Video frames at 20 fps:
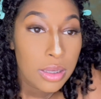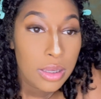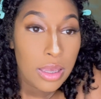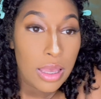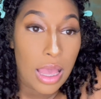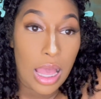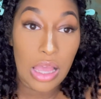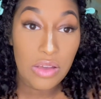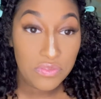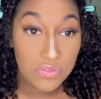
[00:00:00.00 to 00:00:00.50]

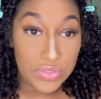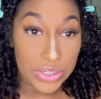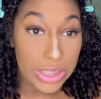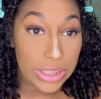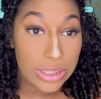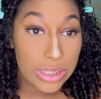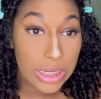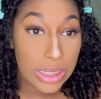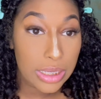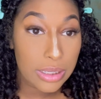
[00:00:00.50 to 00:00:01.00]
I'm
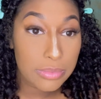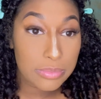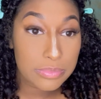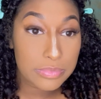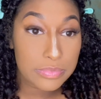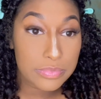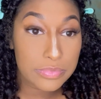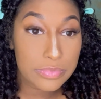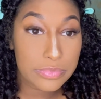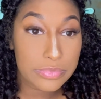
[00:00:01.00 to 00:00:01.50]
feeling it.
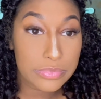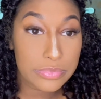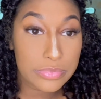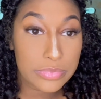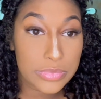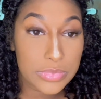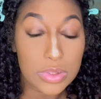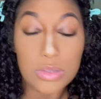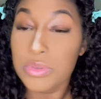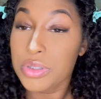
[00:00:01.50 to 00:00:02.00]

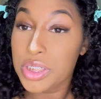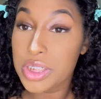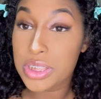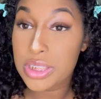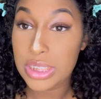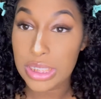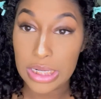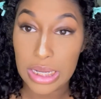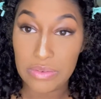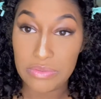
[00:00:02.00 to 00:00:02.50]
We're just
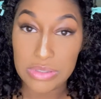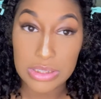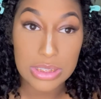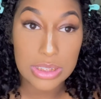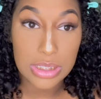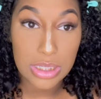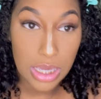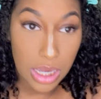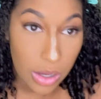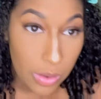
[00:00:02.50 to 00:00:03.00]
gonna have to see
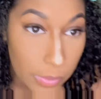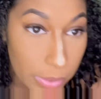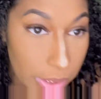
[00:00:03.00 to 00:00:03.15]
how it